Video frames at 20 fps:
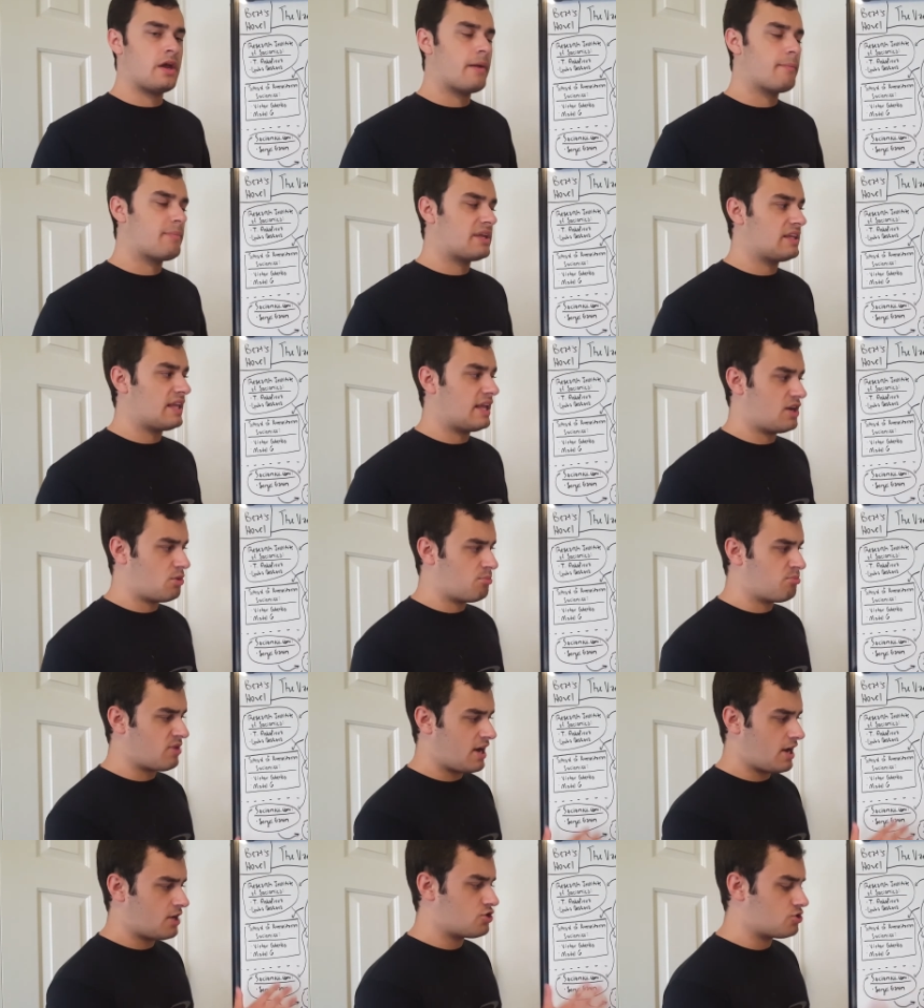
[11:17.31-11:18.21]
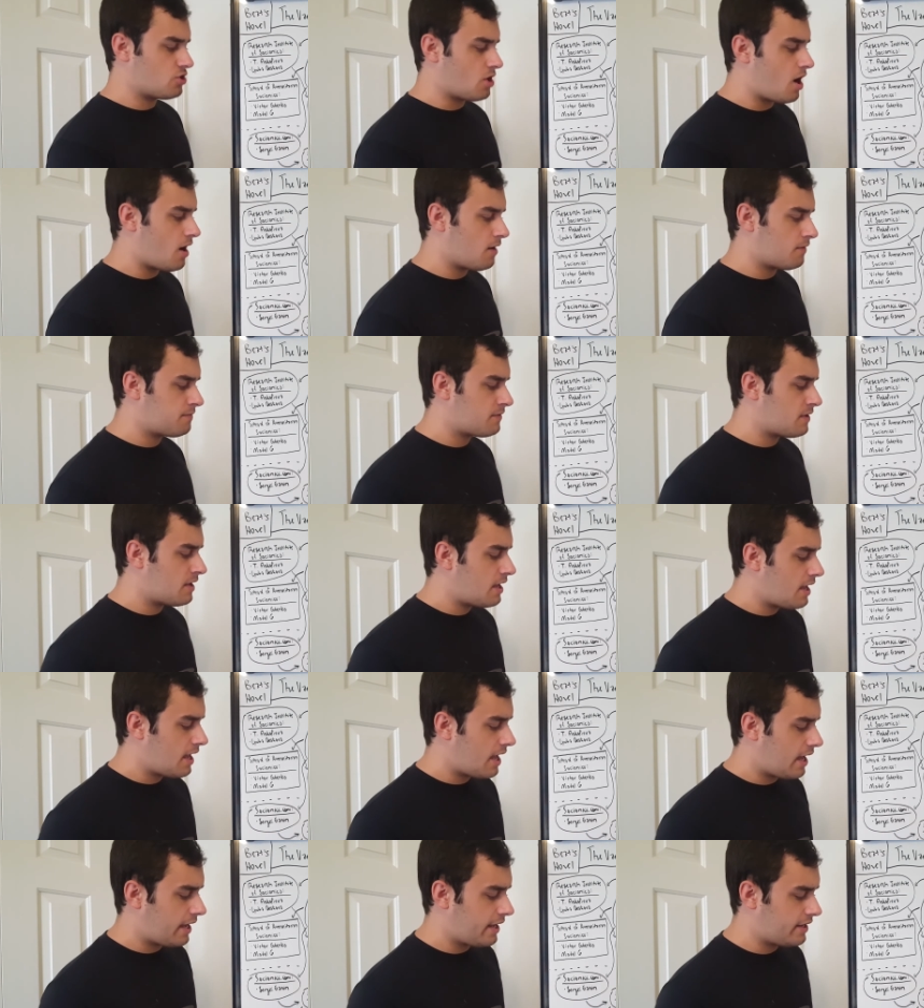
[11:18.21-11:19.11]
but later branched off
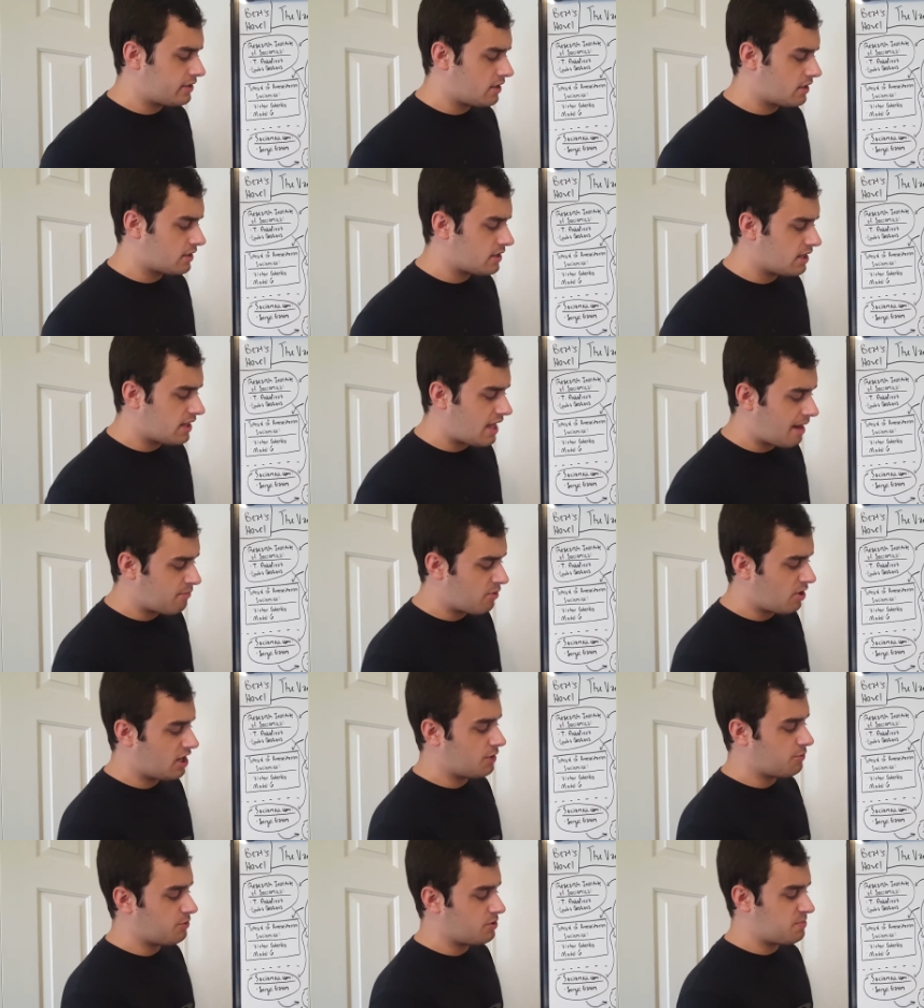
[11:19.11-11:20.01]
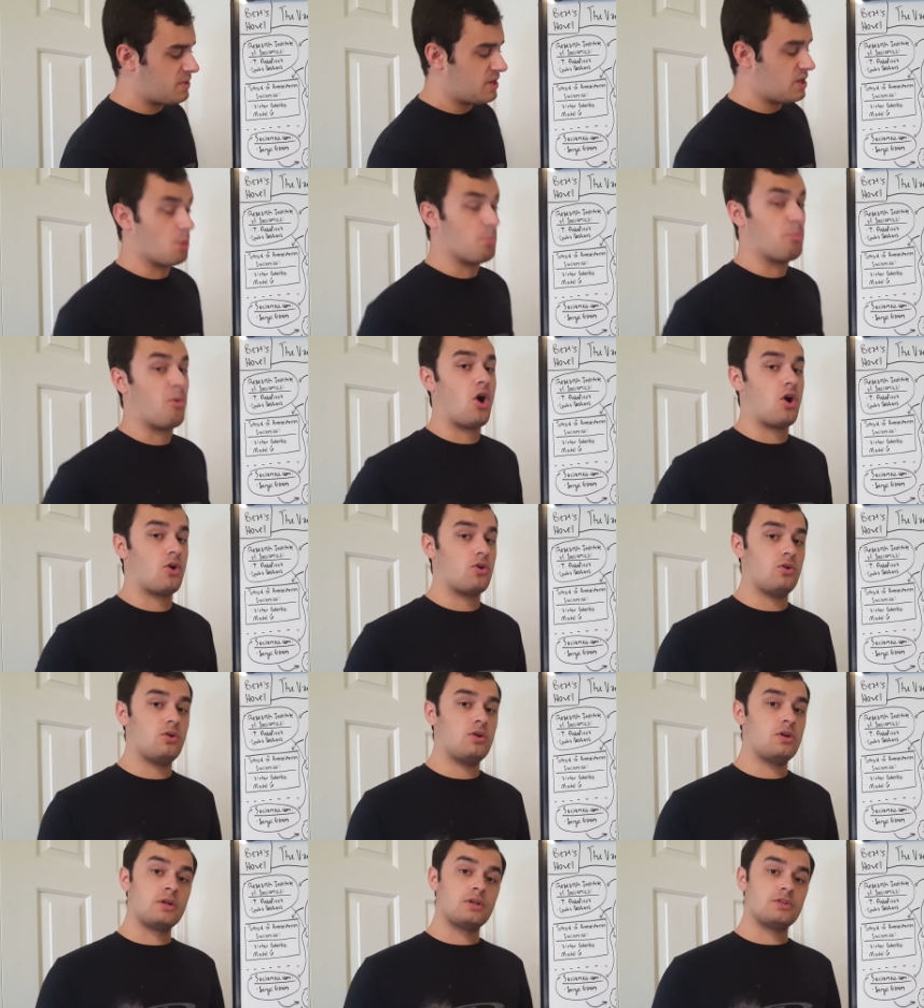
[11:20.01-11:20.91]
and collaborated with Peter
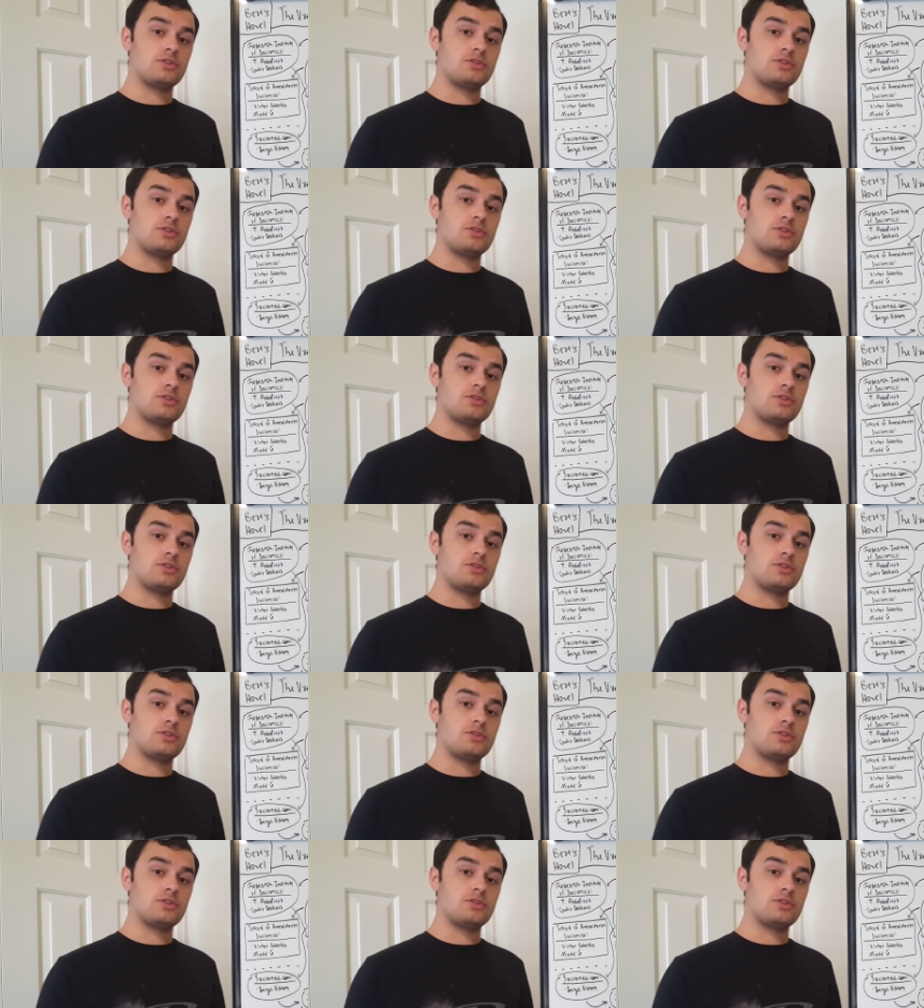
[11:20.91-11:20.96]
Bartle